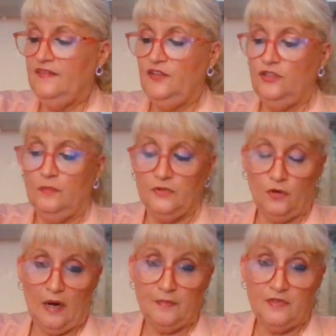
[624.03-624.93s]
you
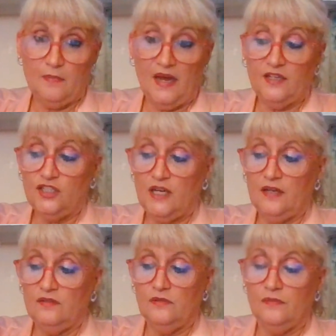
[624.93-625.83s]
subscribe to my
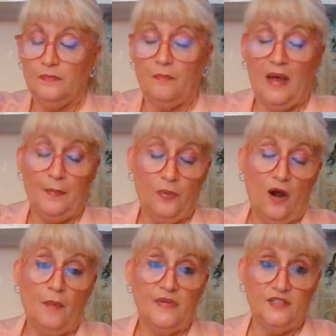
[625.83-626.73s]
channel, my
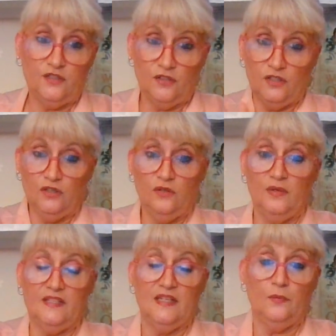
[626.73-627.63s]
promise to you
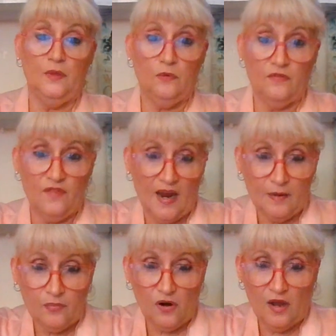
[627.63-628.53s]
is that we will
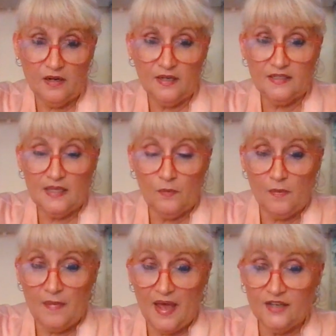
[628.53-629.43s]
find products that
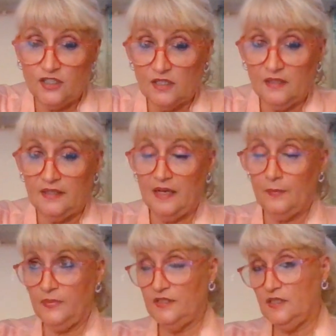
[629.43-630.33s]
will magically
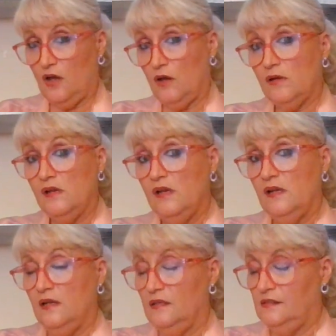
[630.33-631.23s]
help us all
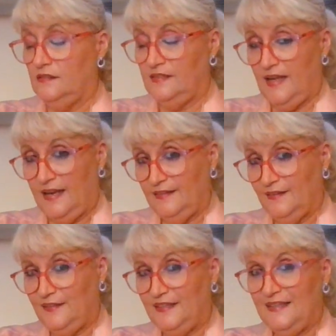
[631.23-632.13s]
stay
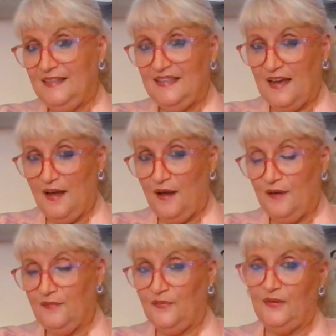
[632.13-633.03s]
looking
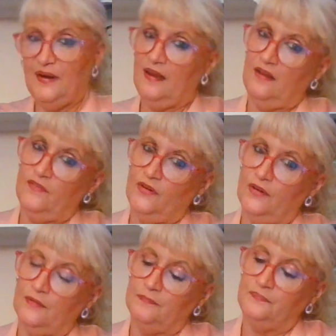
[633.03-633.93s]
young forever.